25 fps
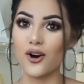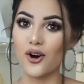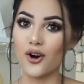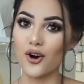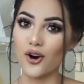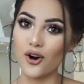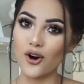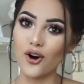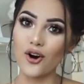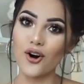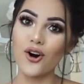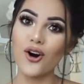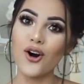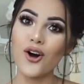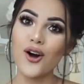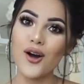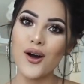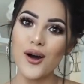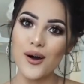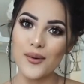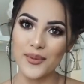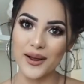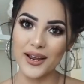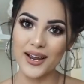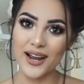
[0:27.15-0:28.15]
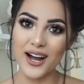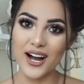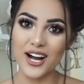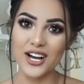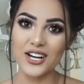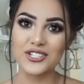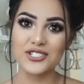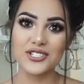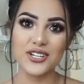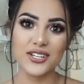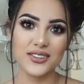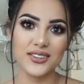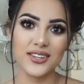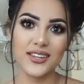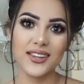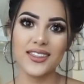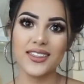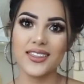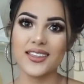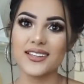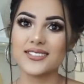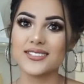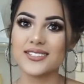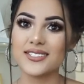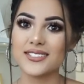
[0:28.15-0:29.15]
oh my gosh, I
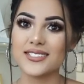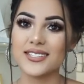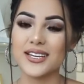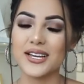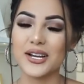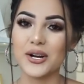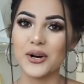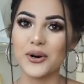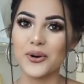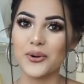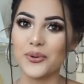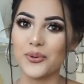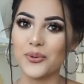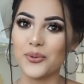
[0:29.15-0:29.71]
think this is like